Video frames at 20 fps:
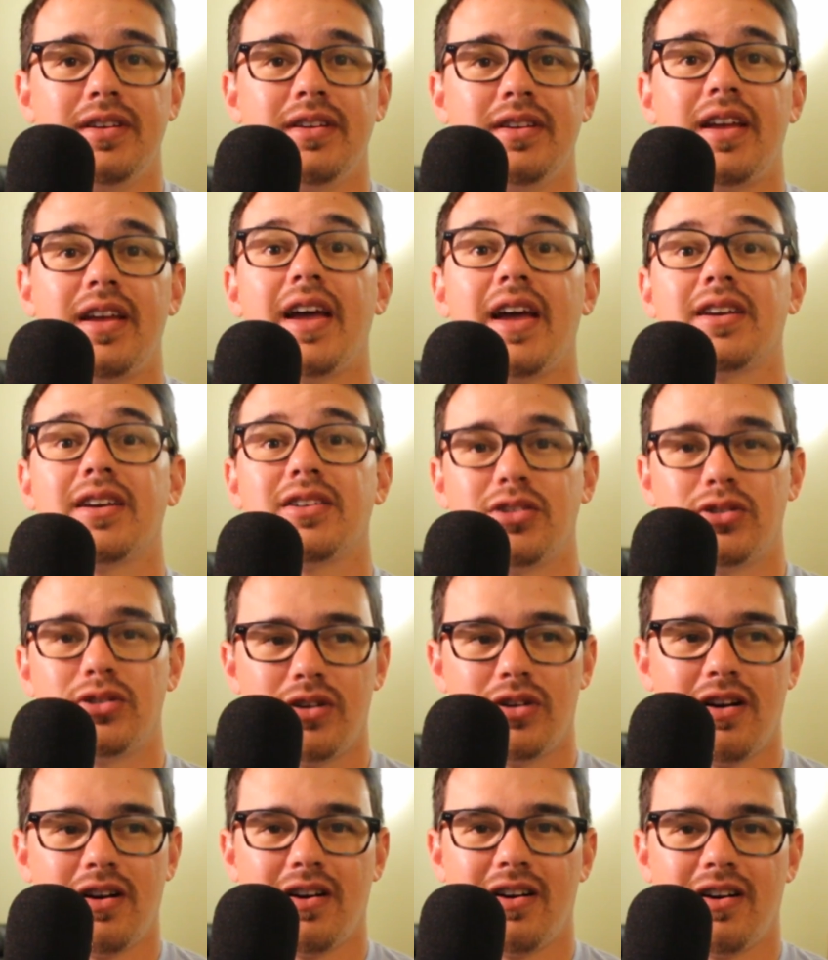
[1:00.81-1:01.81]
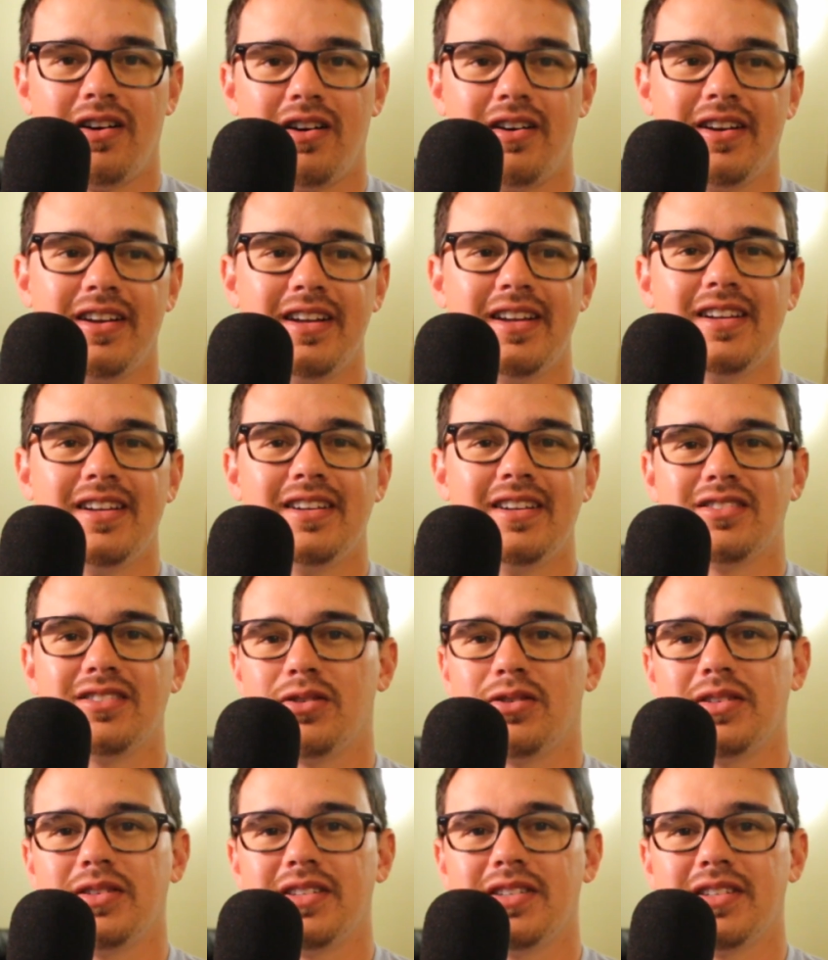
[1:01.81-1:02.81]
extra hard. So
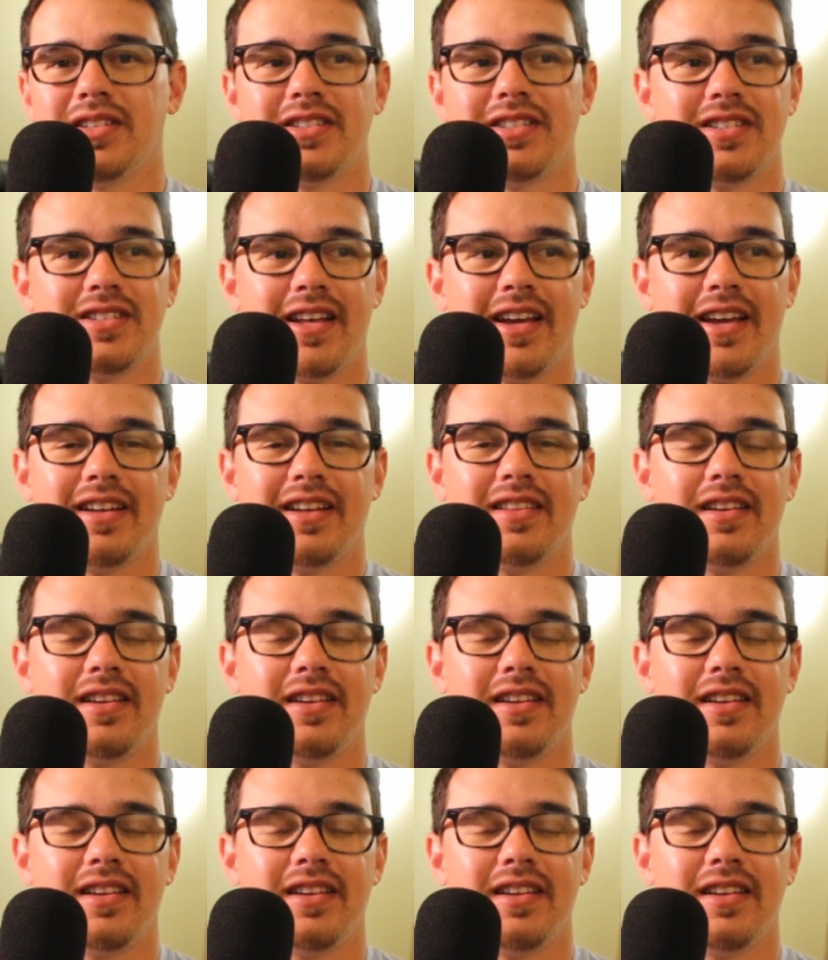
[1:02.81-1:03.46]
it's just like they're